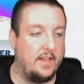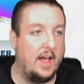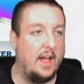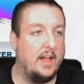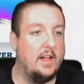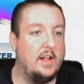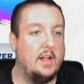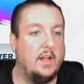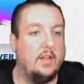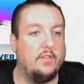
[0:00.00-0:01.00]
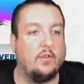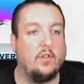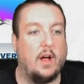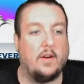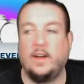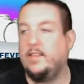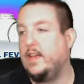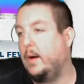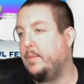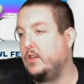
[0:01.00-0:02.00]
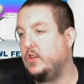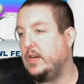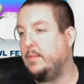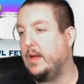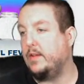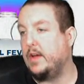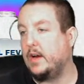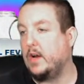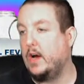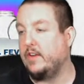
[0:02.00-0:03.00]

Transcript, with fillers: Uh, so clawcrazyhelp at gmail.com.